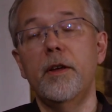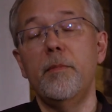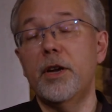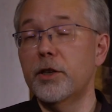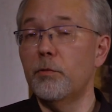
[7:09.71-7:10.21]

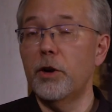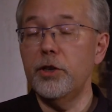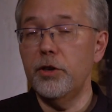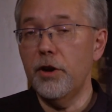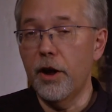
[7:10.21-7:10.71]
because
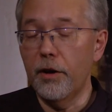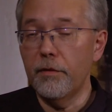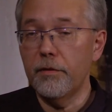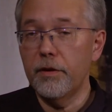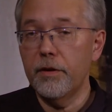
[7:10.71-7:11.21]
what you
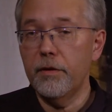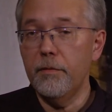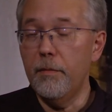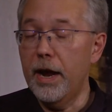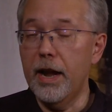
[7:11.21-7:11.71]
know
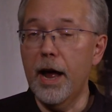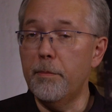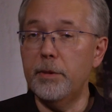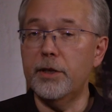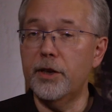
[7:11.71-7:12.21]
may
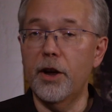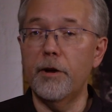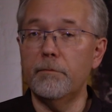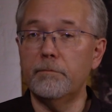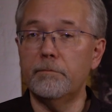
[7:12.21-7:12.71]
not be so.